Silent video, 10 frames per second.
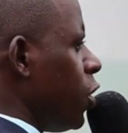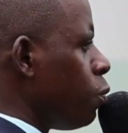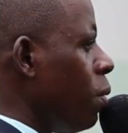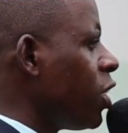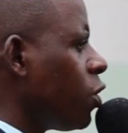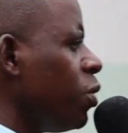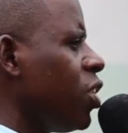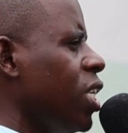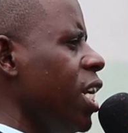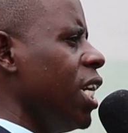It must be
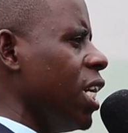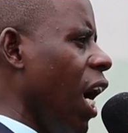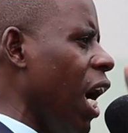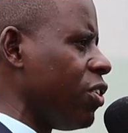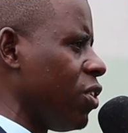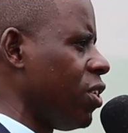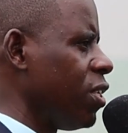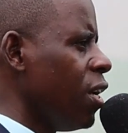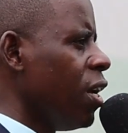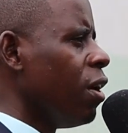seen in
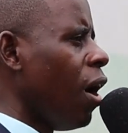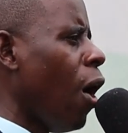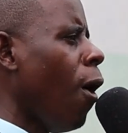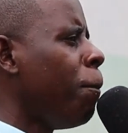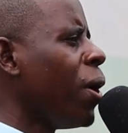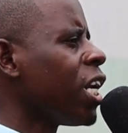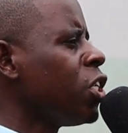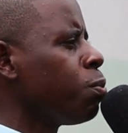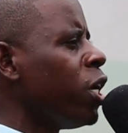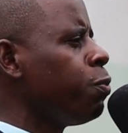us. Our
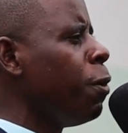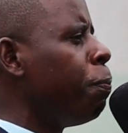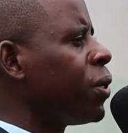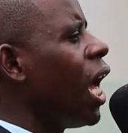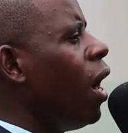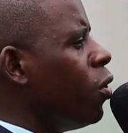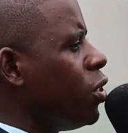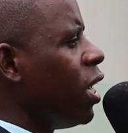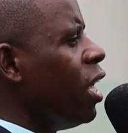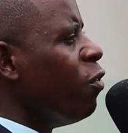parents must be proud